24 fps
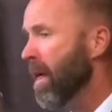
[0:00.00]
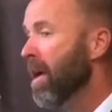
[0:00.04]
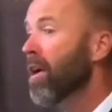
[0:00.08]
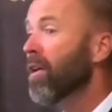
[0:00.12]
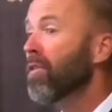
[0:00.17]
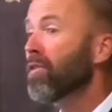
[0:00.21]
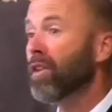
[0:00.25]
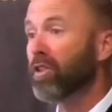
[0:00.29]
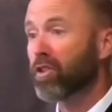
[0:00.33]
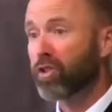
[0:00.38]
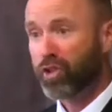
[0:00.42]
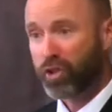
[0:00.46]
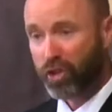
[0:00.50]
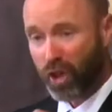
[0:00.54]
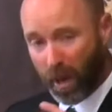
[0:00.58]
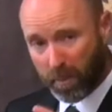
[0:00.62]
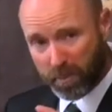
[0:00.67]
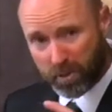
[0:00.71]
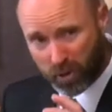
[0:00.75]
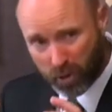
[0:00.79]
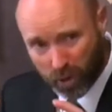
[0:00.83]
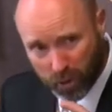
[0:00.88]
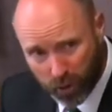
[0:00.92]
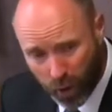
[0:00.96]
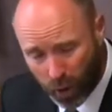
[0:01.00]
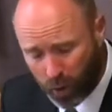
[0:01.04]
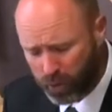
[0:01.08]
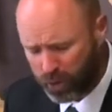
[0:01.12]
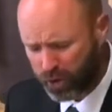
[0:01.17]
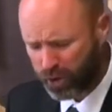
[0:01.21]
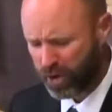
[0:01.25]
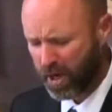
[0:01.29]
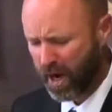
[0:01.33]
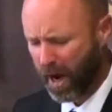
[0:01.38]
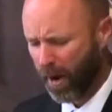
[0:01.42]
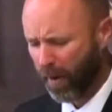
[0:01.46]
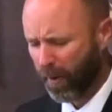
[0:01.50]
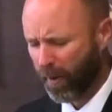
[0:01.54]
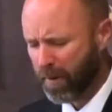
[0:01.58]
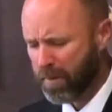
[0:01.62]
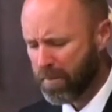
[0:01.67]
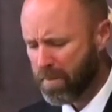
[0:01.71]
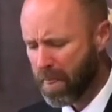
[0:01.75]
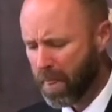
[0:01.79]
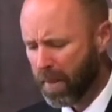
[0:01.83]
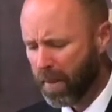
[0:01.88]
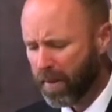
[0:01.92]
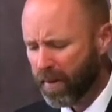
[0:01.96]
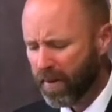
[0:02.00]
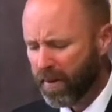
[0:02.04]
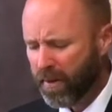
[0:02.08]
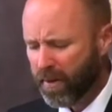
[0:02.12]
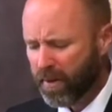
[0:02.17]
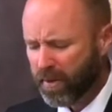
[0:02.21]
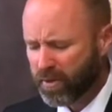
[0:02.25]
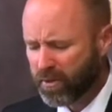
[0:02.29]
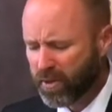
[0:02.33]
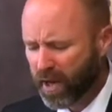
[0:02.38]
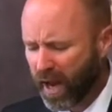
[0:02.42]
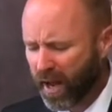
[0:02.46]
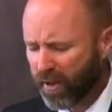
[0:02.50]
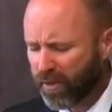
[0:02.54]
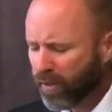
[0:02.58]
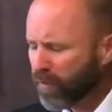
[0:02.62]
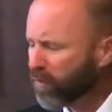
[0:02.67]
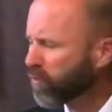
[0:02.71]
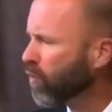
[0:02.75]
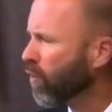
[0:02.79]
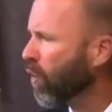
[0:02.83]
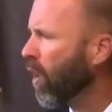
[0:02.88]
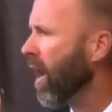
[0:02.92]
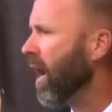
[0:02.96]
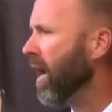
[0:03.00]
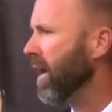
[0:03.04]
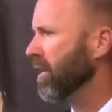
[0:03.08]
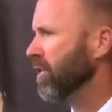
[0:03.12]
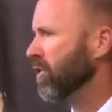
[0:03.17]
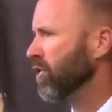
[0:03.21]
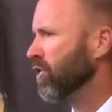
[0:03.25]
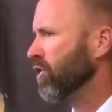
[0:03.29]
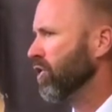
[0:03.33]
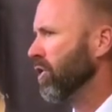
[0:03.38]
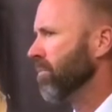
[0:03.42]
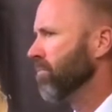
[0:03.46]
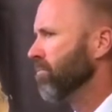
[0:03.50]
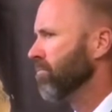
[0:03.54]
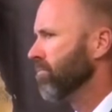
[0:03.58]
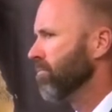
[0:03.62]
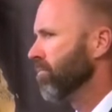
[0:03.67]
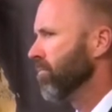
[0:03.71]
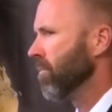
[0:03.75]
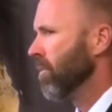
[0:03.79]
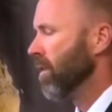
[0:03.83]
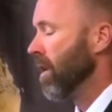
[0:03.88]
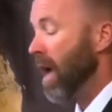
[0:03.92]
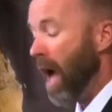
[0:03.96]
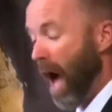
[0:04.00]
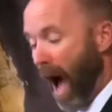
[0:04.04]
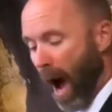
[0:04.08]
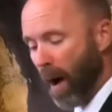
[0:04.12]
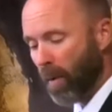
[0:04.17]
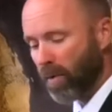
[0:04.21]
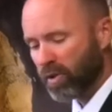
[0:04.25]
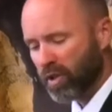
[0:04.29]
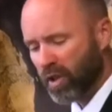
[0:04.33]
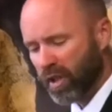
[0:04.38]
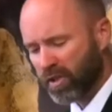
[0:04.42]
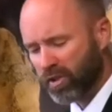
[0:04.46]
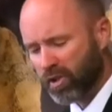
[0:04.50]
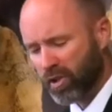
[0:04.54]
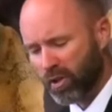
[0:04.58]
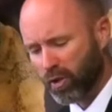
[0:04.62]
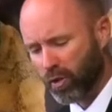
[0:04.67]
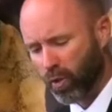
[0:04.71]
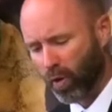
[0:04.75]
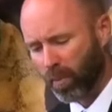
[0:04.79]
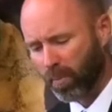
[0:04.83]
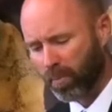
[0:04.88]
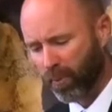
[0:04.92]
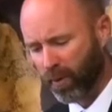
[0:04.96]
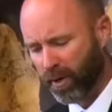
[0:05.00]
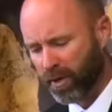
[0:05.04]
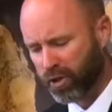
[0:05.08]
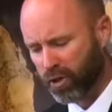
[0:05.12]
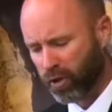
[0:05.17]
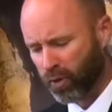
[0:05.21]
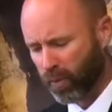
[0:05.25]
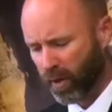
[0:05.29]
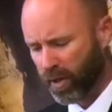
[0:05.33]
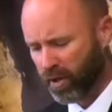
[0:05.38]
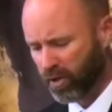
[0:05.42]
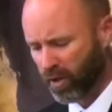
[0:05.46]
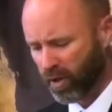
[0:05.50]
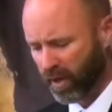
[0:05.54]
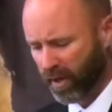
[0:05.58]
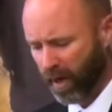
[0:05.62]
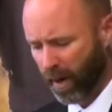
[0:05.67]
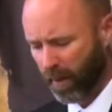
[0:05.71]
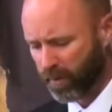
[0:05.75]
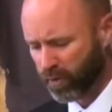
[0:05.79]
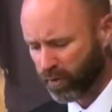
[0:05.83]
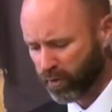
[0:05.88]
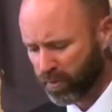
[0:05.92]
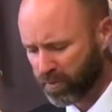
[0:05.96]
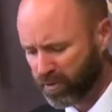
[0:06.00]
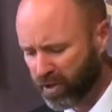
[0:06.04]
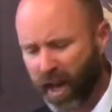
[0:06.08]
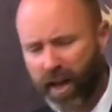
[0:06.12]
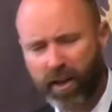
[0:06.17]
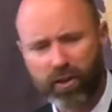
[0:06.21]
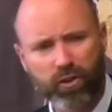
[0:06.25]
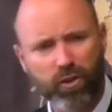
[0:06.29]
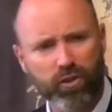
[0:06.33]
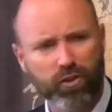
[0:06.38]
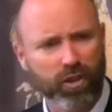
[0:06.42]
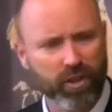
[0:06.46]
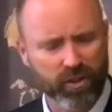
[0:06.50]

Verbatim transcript: The substitutionary death of Christ. I was listening to a preacher recently that was from Texas.